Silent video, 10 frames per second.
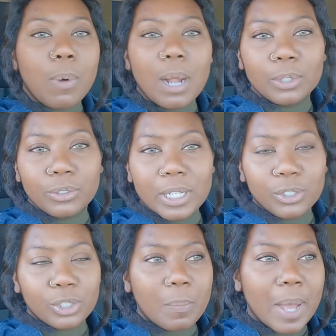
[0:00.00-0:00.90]
we'll probably try
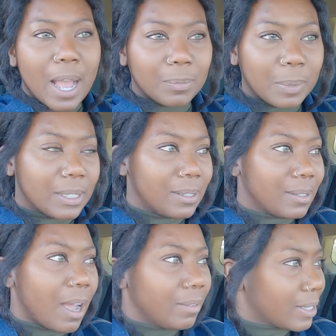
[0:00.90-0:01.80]
to ship back
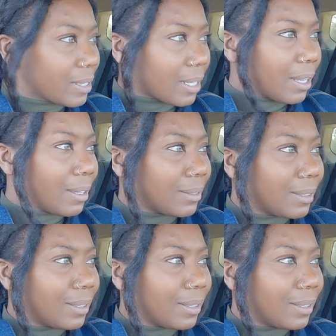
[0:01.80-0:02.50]
because obviously